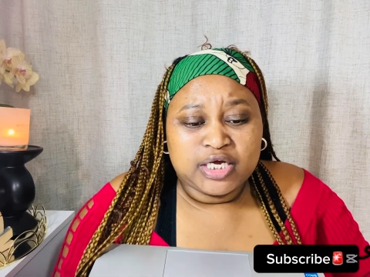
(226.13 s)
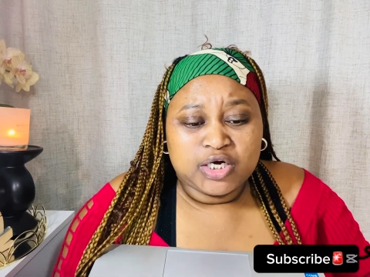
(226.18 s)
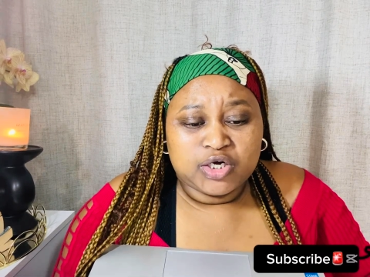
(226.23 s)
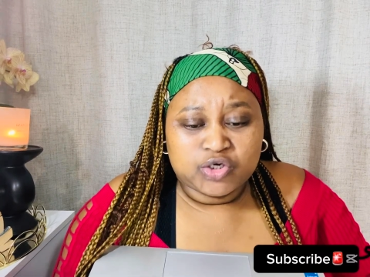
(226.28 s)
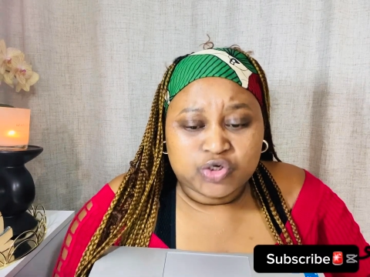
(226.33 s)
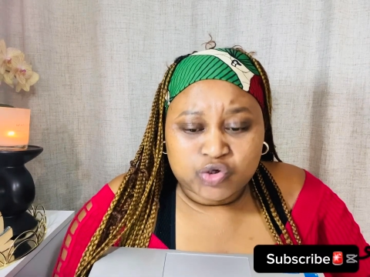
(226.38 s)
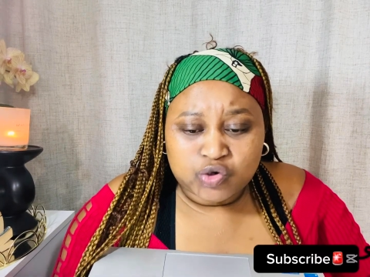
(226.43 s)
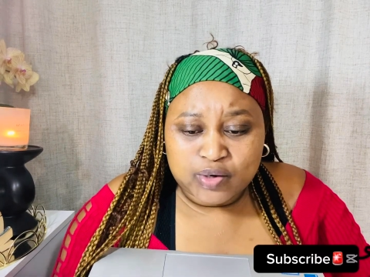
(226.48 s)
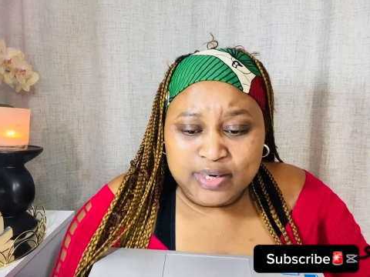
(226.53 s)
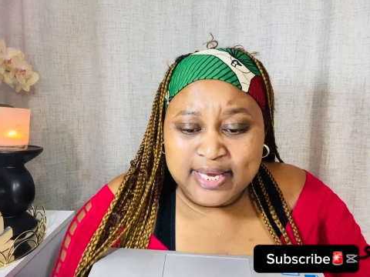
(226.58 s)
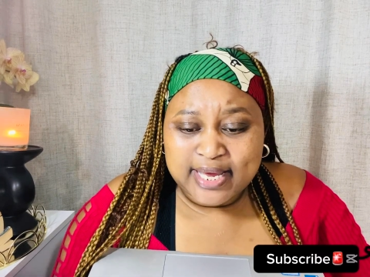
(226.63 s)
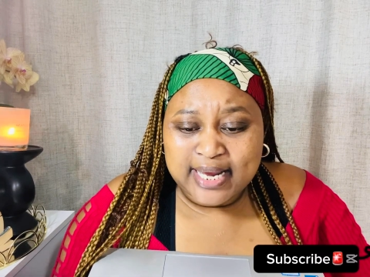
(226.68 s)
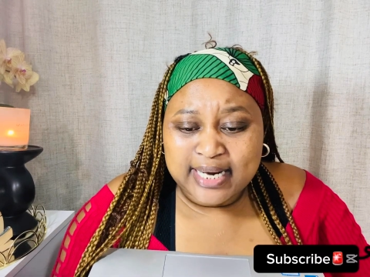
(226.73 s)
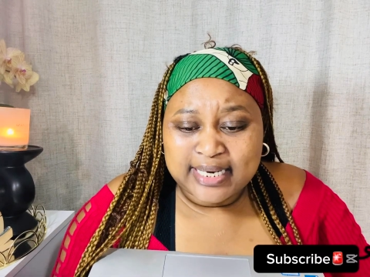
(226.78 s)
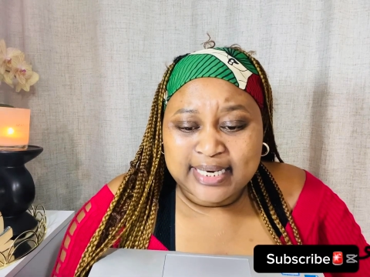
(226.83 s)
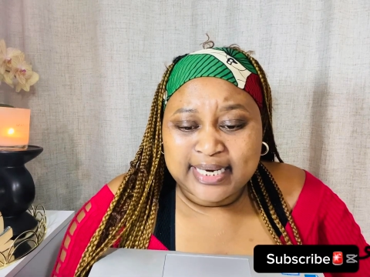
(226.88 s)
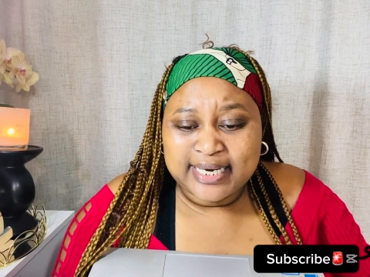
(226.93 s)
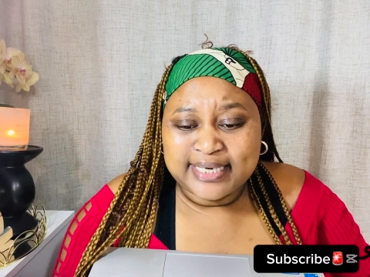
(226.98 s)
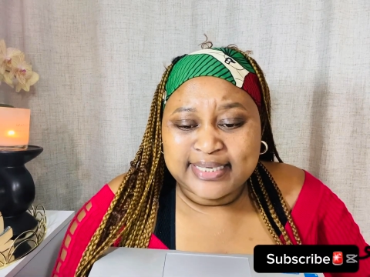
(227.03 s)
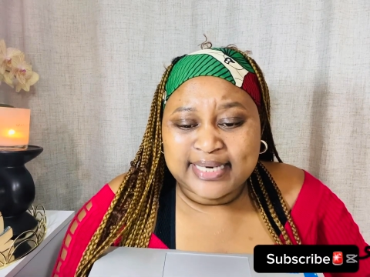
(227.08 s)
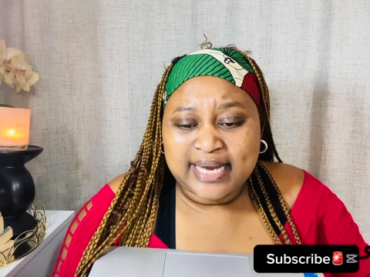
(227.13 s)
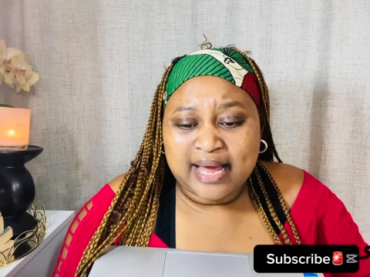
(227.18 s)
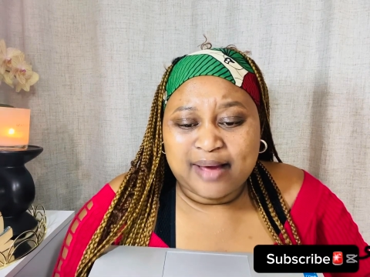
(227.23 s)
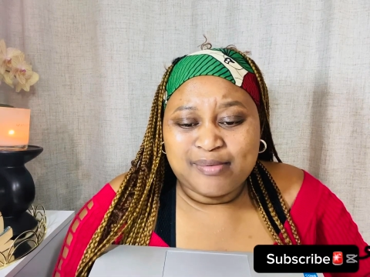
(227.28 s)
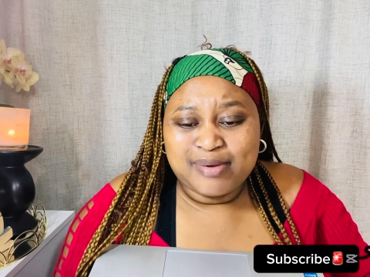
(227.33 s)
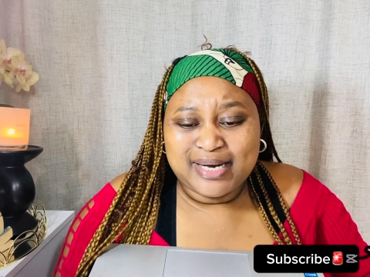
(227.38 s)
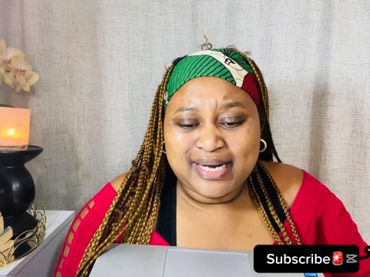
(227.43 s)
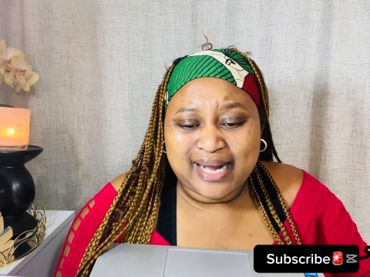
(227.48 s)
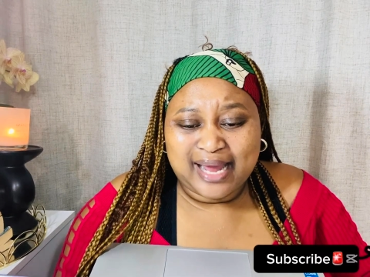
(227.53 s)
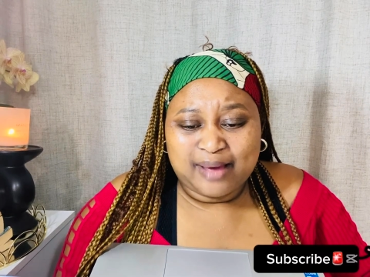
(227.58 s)
Royal and
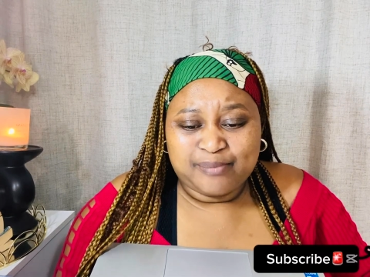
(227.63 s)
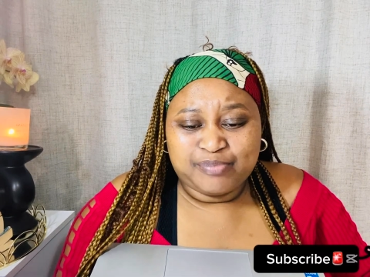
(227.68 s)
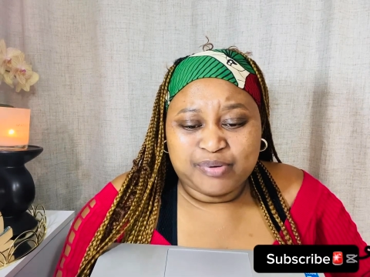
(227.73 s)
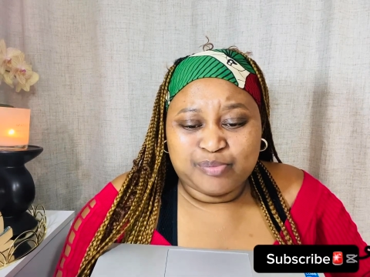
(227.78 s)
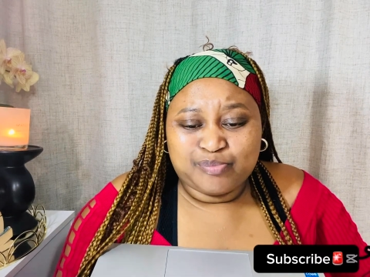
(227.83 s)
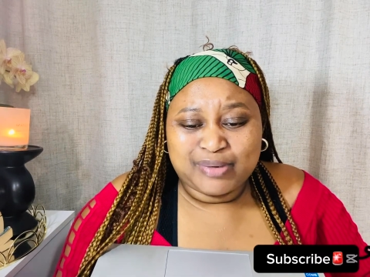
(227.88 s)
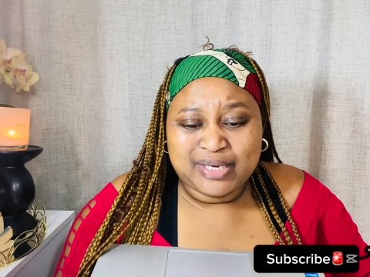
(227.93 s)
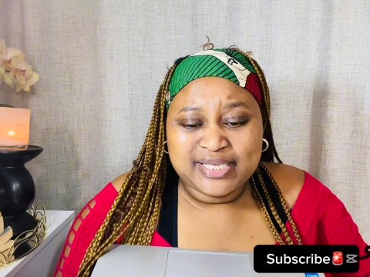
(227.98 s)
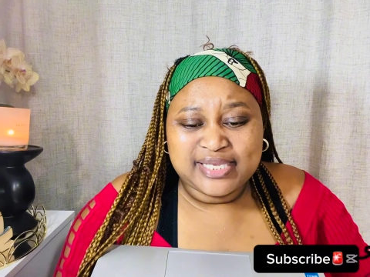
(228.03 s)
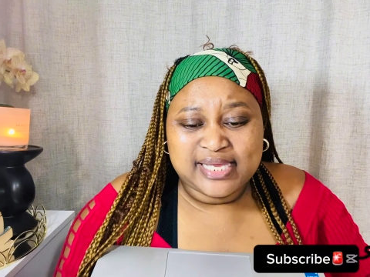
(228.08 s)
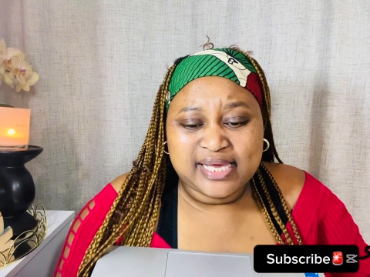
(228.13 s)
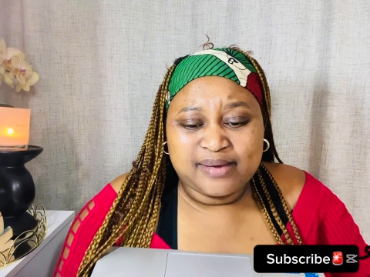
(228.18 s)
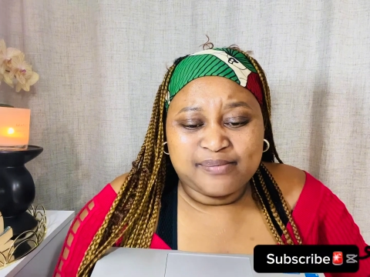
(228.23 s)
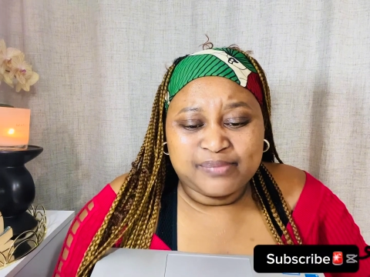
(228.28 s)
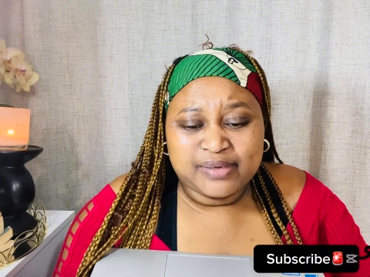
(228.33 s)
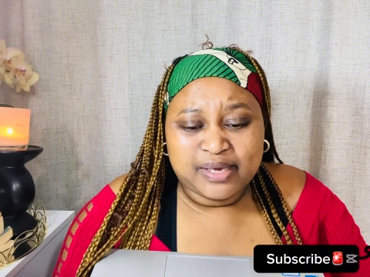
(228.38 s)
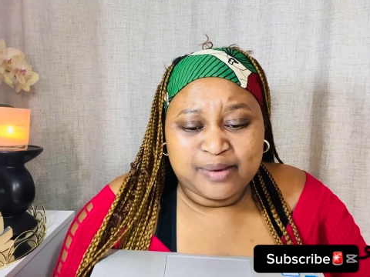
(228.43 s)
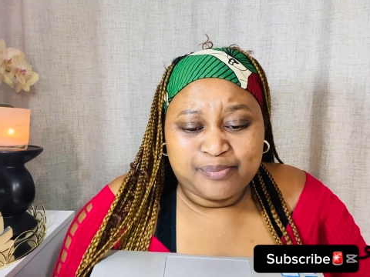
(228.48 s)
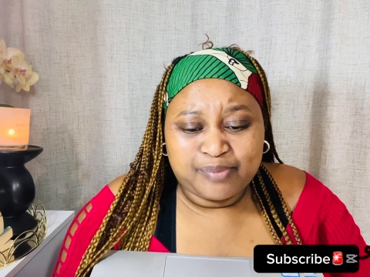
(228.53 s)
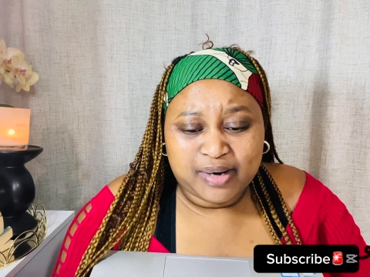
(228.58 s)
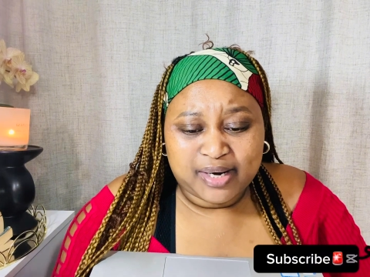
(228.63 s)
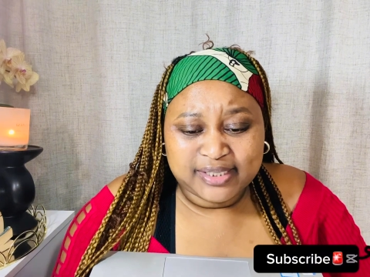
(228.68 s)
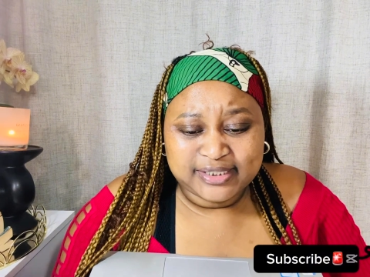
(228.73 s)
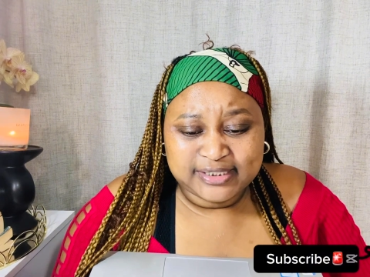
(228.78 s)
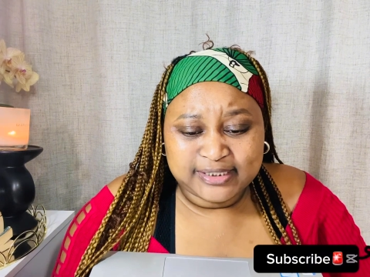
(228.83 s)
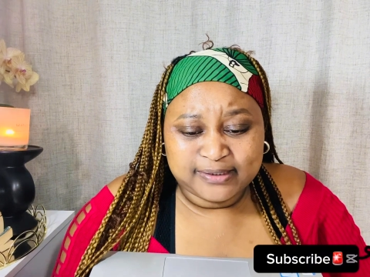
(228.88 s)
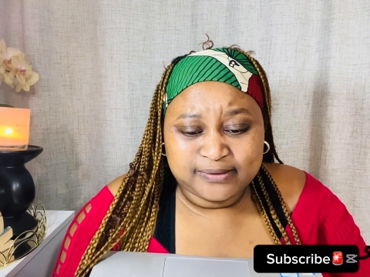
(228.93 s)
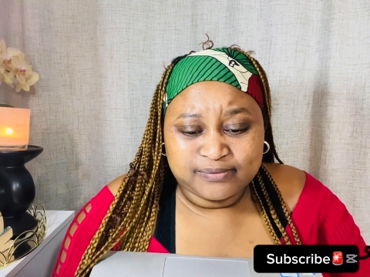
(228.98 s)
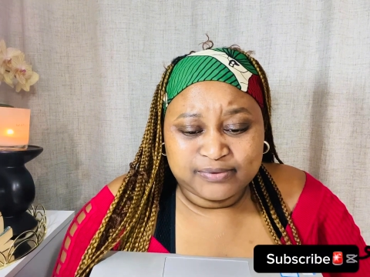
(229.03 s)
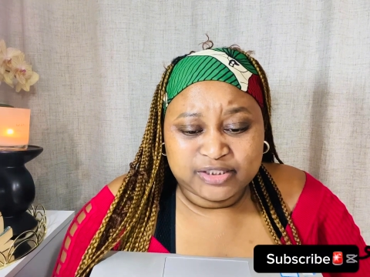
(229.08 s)
Abelapi by the MK party.